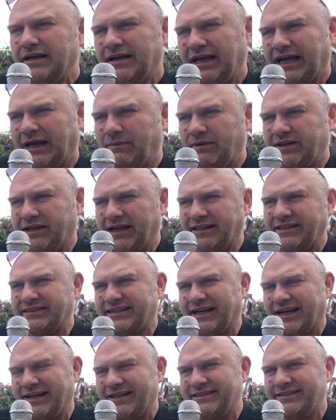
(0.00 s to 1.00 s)
and we get the
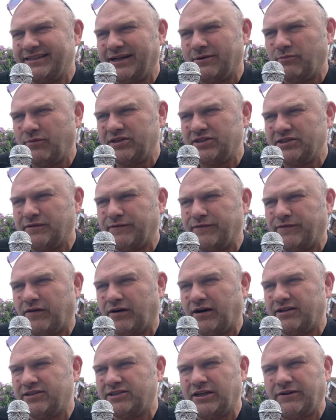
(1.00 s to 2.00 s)
skeleton, which is on
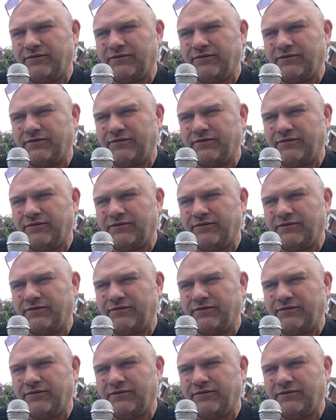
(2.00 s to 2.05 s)
fire too.